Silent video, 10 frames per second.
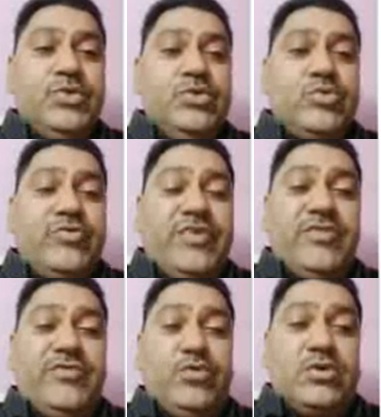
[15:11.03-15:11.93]
So when
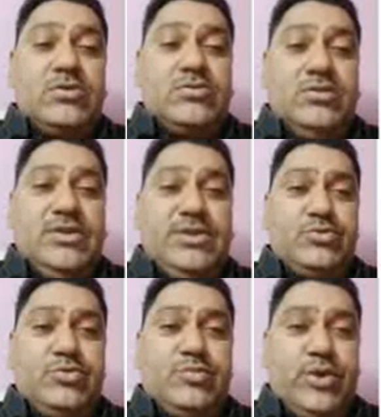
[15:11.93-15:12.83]
we focus on these
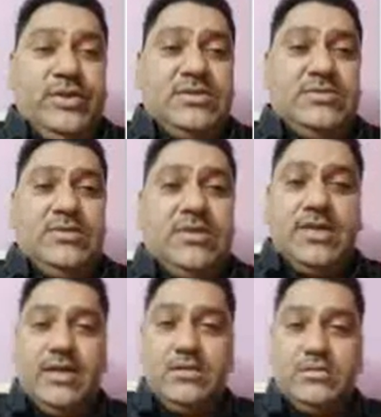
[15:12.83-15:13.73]
2 points, then
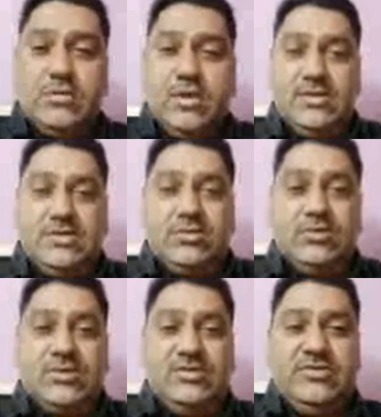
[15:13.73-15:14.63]
it is called as resource
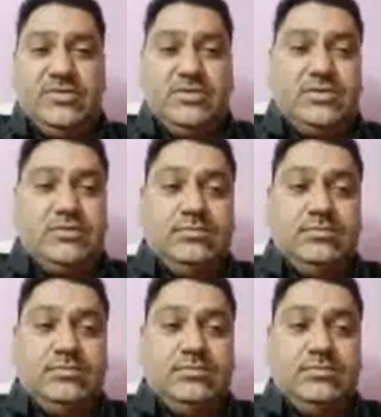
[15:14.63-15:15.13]
conservation.